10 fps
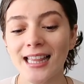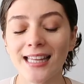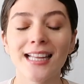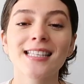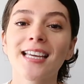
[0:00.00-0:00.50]

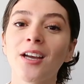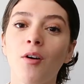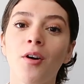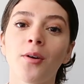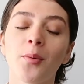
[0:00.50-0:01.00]
let's get
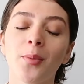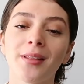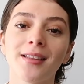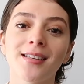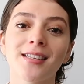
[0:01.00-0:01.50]
on
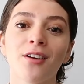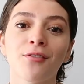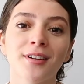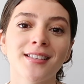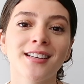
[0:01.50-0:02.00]
with this
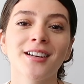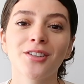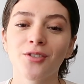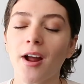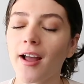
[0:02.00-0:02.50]

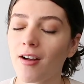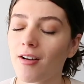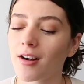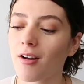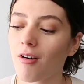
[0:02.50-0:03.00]
Aritzia try
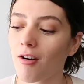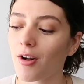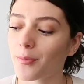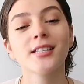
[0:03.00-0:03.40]
on haul.